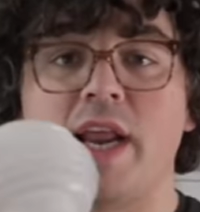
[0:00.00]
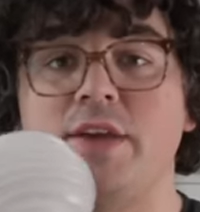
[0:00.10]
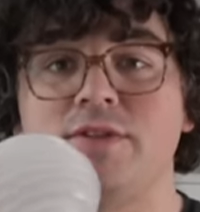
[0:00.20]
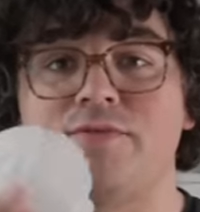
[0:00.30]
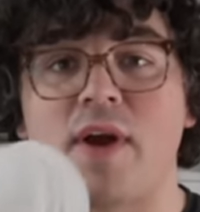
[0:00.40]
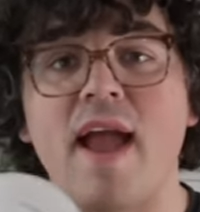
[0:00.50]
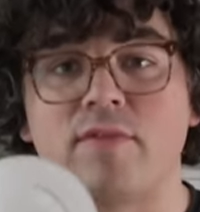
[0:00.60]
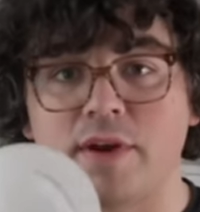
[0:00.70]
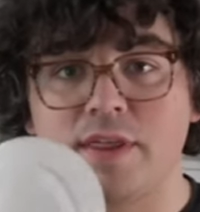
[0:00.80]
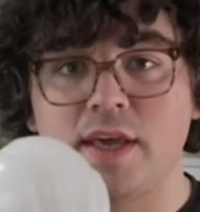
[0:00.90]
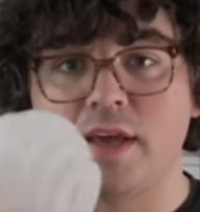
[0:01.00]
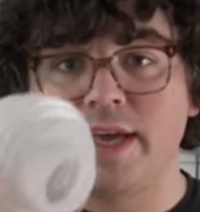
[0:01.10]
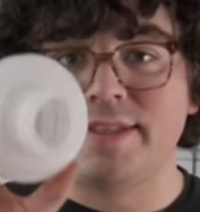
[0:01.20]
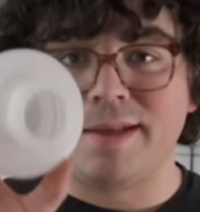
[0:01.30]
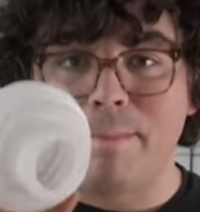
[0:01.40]
I use it for everything.
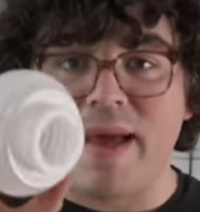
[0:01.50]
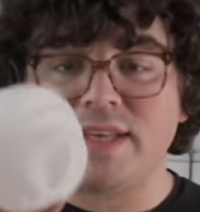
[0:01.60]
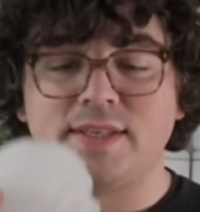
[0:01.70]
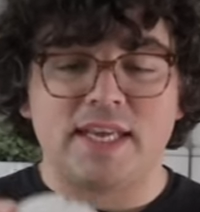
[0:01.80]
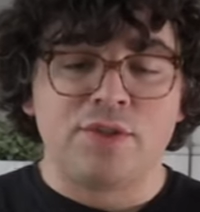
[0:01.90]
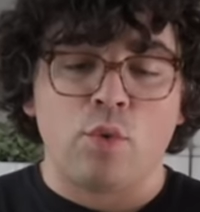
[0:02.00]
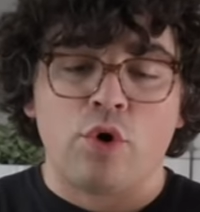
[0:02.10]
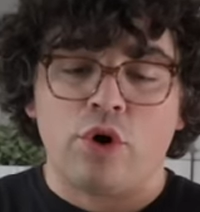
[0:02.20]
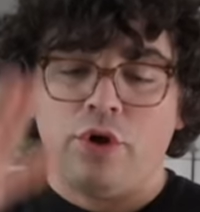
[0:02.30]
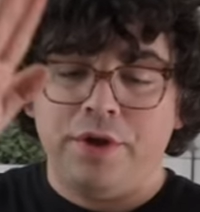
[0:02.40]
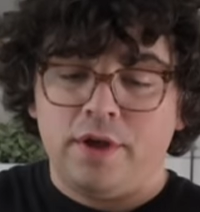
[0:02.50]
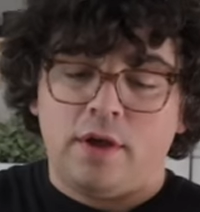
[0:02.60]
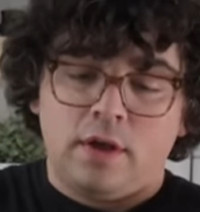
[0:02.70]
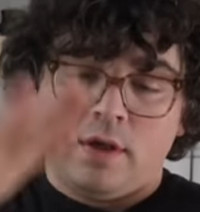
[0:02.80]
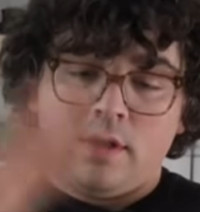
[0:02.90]
It's the best in the world.
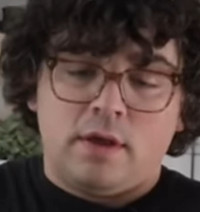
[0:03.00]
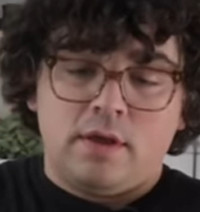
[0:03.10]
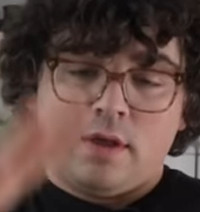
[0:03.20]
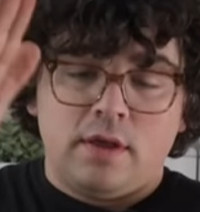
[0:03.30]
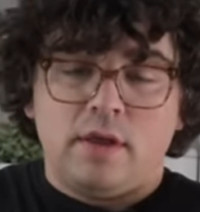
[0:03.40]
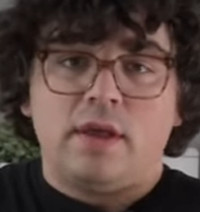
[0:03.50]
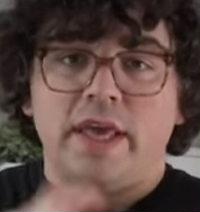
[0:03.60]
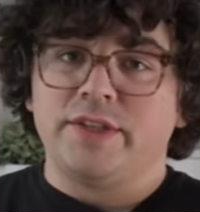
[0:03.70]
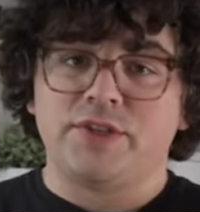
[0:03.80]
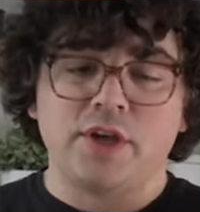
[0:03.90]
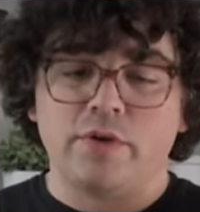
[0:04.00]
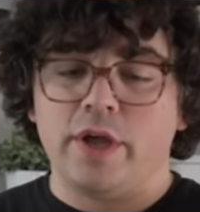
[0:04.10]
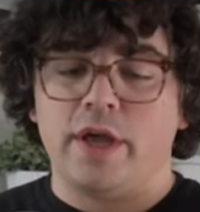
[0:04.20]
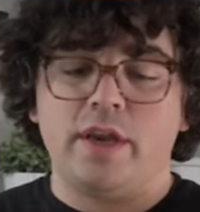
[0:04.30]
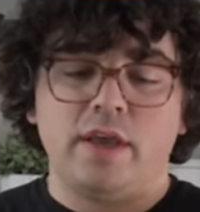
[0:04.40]
It's so
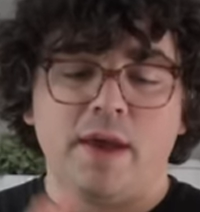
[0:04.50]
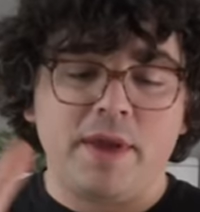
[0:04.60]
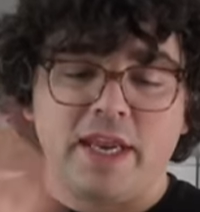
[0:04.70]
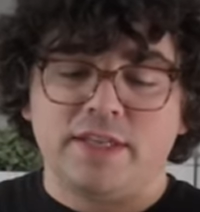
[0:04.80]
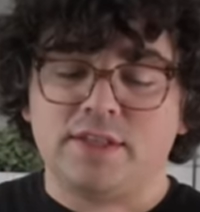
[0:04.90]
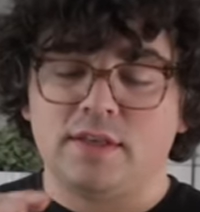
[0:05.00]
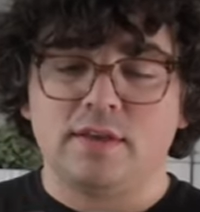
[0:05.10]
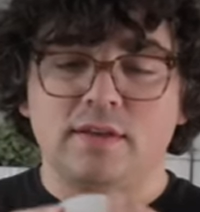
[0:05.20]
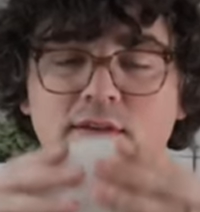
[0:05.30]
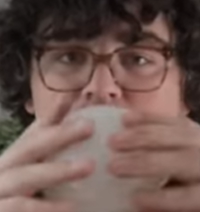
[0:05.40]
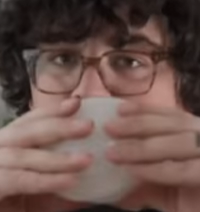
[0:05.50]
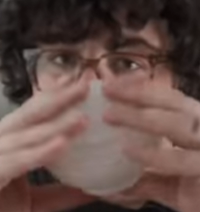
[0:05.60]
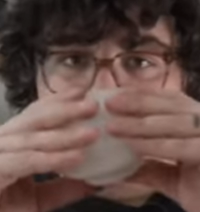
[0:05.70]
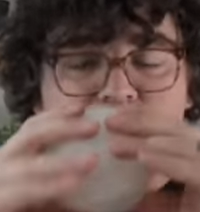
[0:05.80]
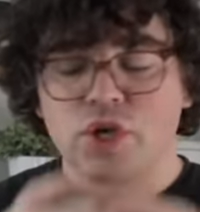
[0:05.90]
good. I mean, it's
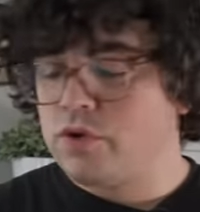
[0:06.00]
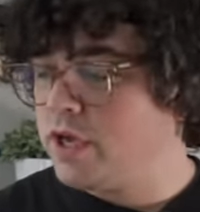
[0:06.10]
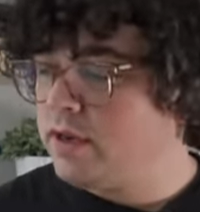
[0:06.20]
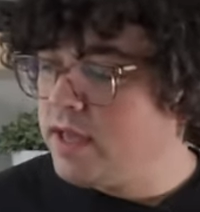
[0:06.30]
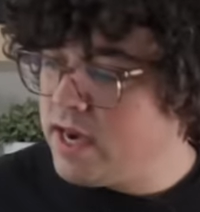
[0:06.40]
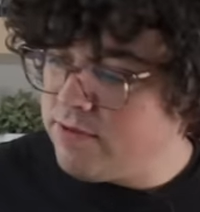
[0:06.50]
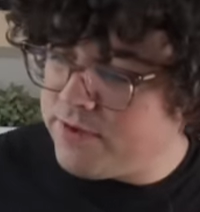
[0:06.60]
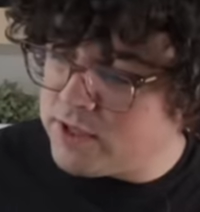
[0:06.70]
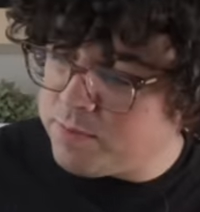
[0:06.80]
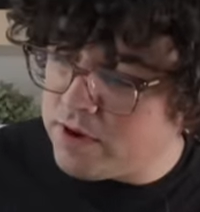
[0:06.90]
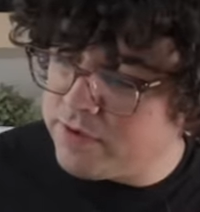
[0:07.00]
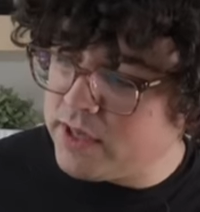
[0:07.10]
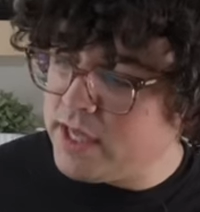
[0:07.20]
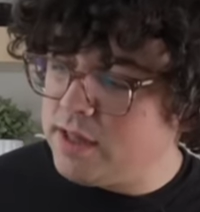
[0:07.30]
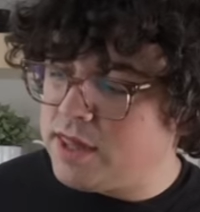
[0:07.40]
so good. And it fits
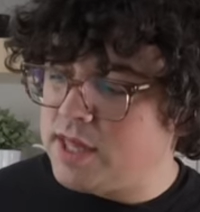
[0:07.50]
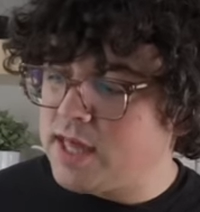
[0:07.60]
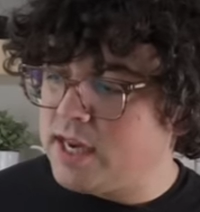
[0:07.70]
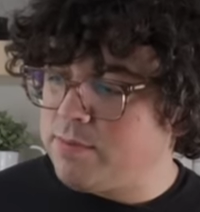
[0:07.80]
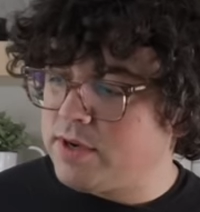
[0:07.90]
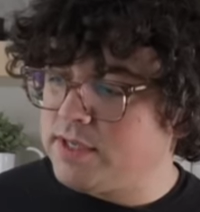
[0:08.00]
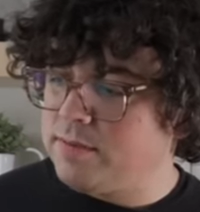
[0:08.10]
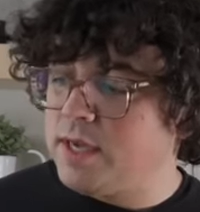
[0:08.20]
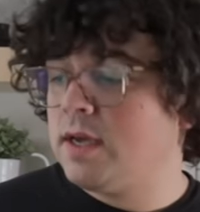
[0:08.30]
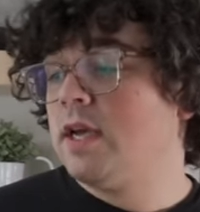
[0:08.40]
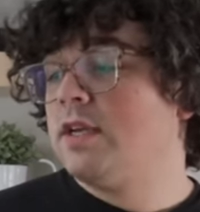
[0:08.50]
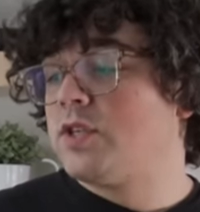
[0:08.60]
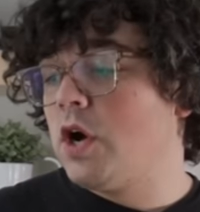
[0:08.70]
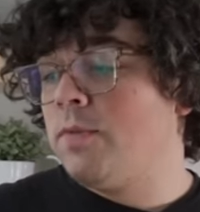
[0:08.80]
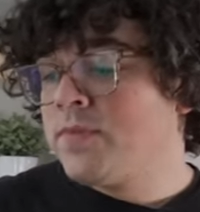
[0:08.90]
perfectly in the thing that he printed me.
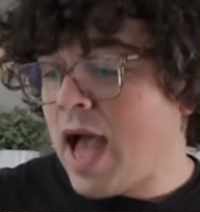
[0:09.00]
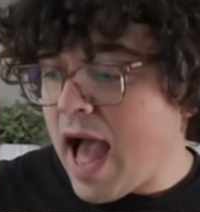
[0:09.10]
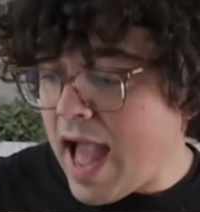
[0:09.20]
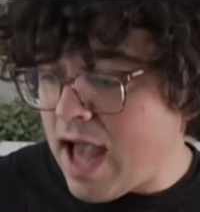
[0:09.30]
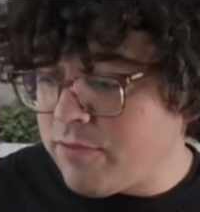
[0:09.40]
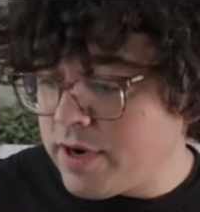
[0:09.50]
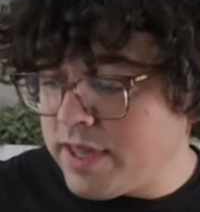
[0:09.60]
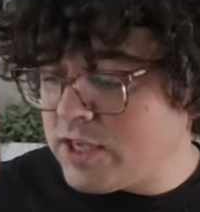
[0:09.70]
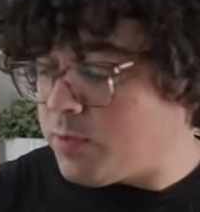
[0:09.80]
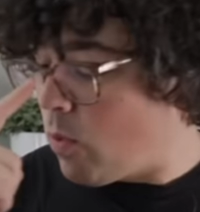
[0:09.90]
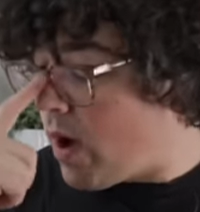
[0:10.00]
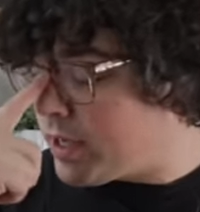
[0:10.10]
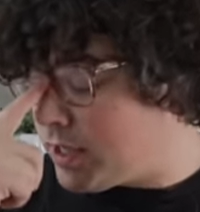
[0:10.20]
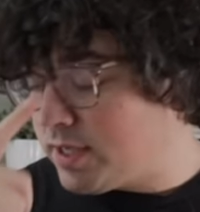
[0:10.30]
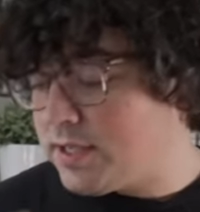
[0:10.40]
So I have one of these, but
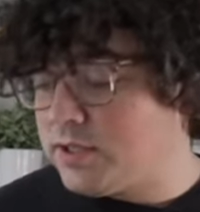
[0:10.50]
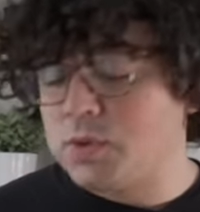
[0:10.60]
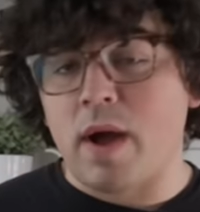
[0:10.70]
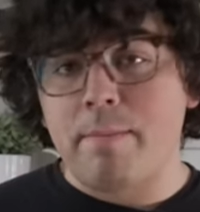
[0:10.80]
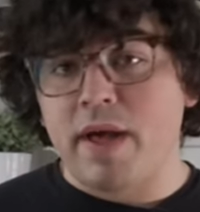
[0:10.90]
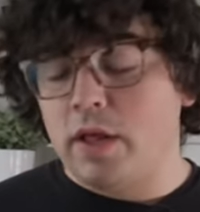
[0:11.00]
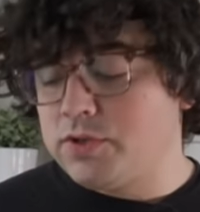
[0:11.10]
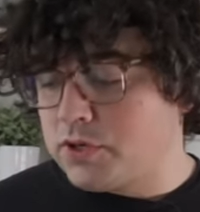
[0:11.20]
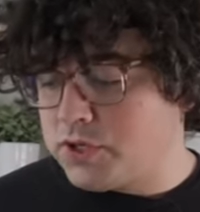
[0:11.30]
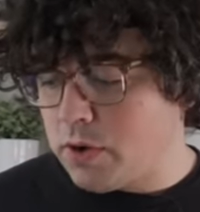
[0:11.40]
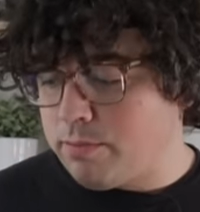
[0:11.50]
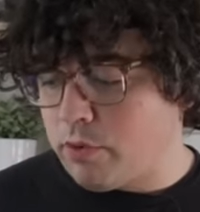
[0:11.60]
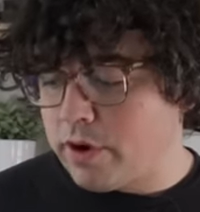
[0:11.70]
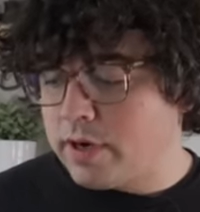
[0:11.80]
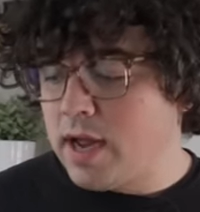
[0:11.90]
watch this. This is why bellows are so
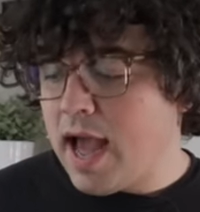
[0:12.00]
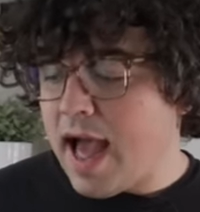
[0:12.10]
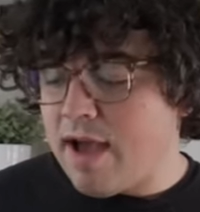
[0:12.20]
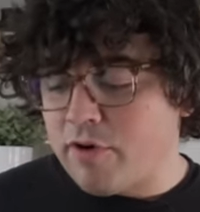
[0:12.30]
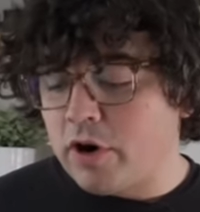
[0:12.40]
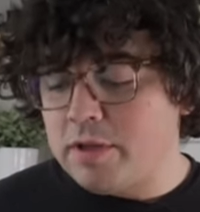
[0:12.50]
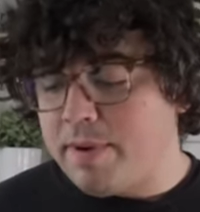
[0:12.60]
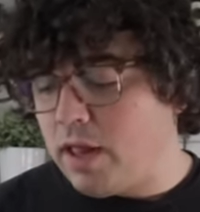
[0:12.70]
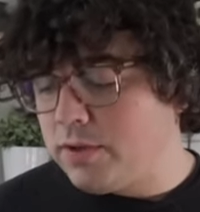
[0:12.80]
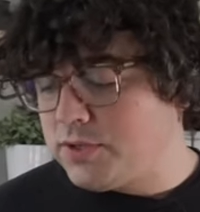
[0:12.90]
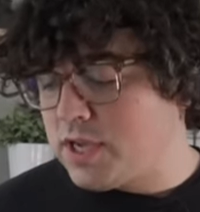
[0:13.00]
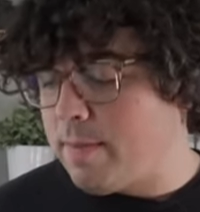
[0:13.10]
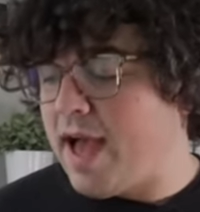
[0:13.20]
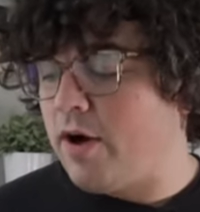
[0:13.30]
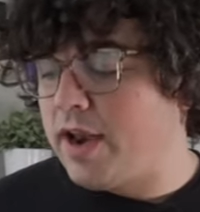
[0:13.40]
important. I've already bellowed
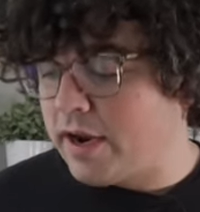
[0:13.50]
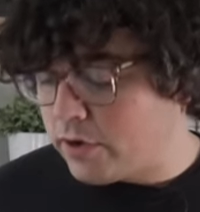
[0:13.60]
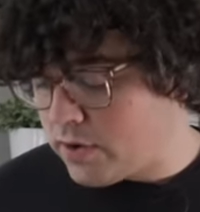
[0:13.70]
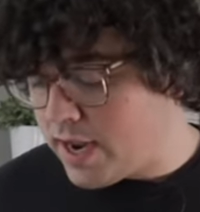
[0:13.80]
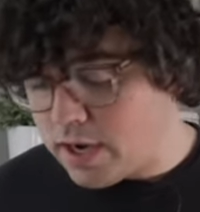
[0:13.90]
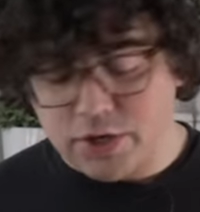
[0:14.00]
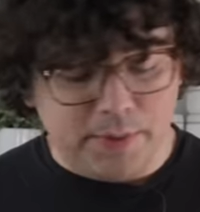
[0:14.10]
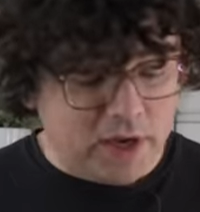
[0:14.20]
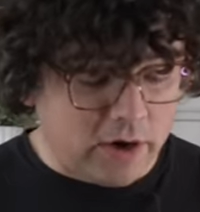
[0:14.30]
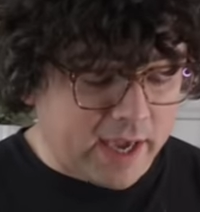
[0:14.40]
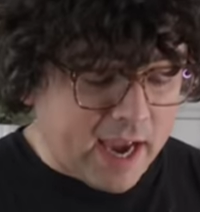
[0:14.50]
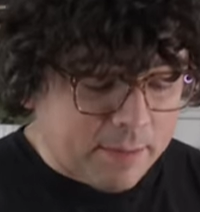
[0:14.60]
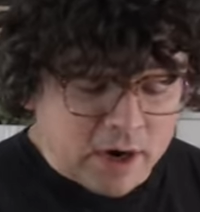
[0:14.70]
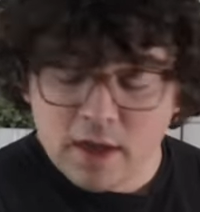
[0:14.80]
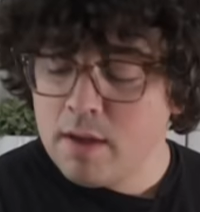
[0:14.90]
some out and I regret not doing it on
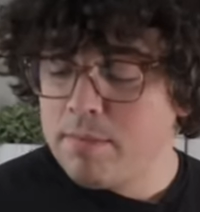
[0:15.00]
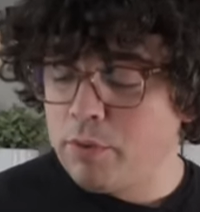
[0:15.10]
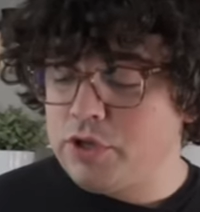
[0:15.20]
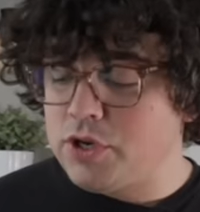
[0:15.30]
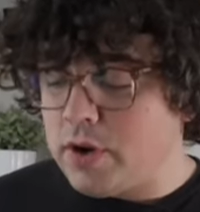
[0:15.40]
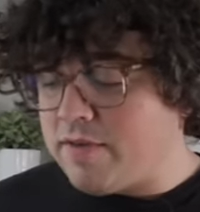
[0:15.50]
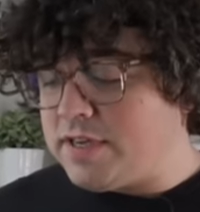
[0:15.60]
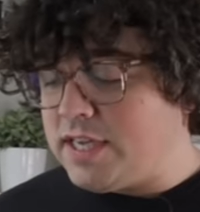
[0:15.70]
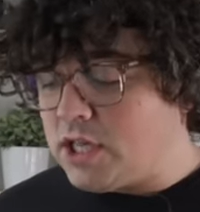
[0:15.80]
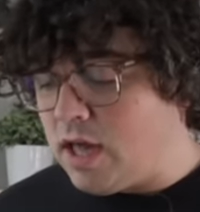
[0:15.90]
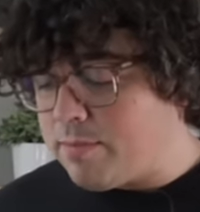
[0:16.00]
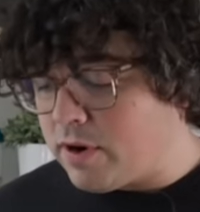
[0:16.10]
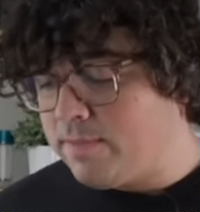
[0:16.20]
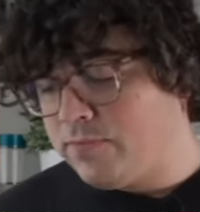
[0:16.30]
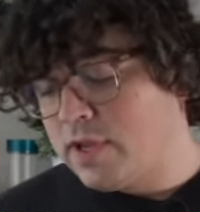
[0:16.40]
camera. But when you don't have a
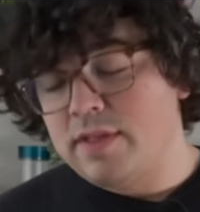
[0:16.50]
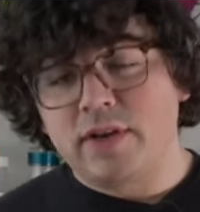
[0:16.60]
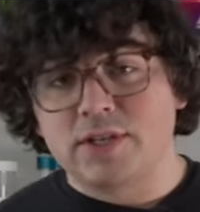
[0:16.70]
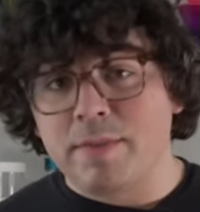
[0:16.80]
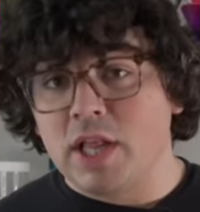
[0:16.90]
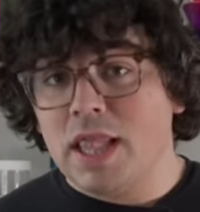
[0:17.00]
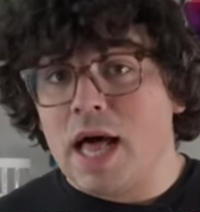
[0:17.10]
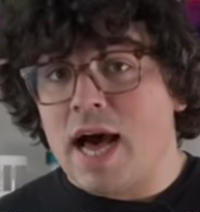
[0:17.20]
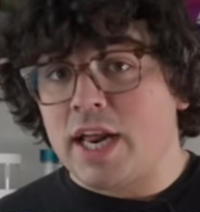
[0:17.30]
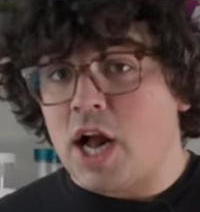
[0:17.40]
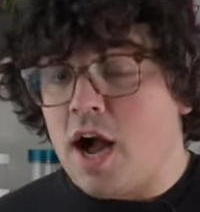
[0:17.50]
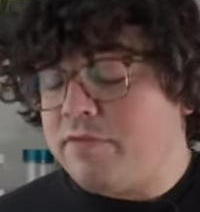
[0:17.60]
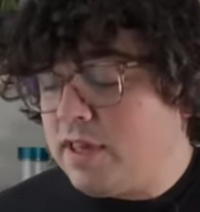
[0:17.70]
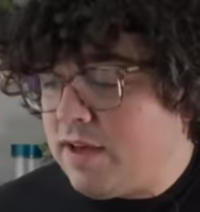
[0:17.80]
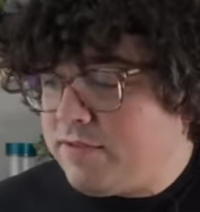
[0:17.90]
declumper, there's gonna be a lot of
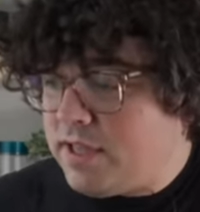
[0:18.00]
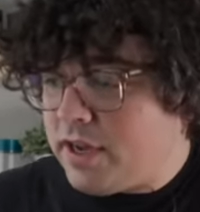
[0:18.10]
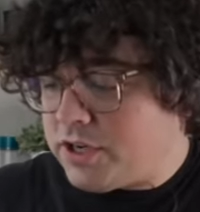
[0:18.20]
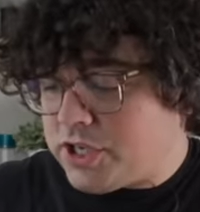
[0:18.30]
coffee left in there.